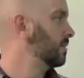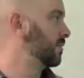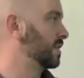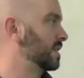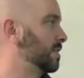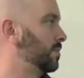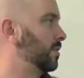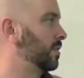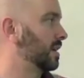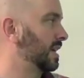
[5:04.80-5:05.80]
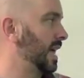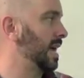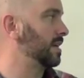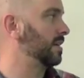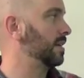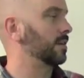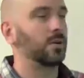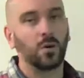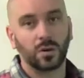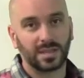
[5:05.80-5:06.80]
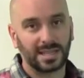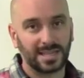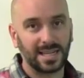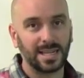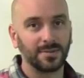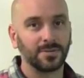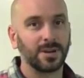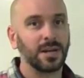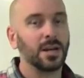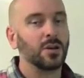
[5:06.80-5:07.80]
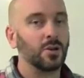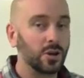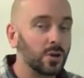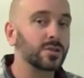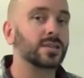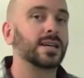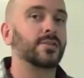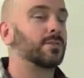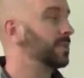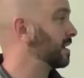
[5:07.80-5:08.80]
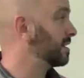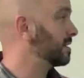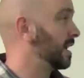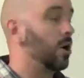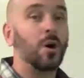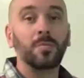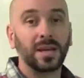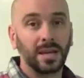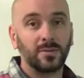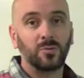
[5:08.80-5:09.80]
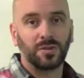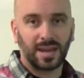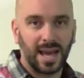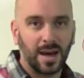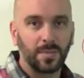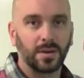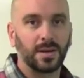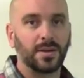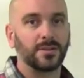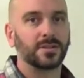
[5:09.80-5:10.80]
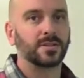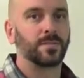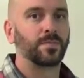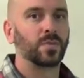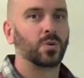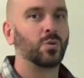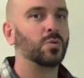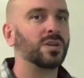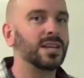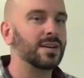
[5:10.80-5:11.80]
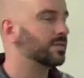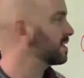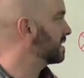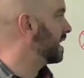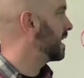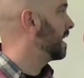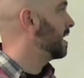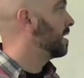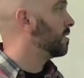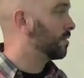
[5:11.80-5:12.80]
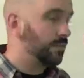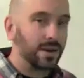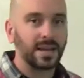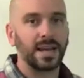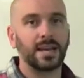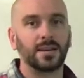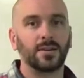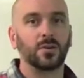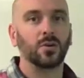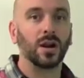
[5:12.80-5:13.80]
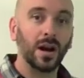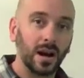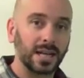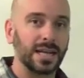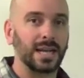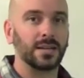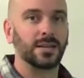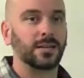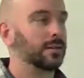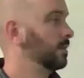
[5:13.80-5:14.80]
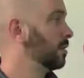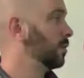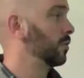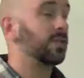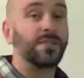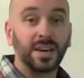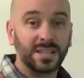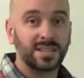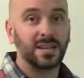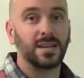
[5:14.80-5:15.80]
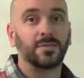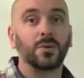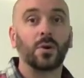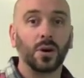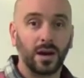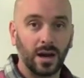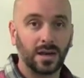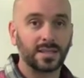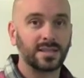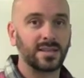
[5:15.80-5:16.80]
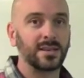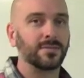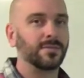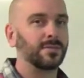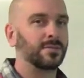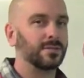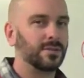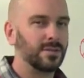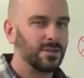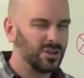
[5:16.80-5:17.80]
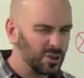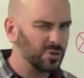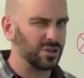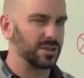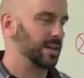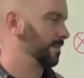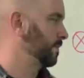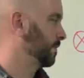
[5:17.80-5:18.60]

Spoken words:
For example, Canada or Steve. You can also tell them because they all begin with capital letters. We would never say the Canada or a Canada or the Steve or a Steve, usually.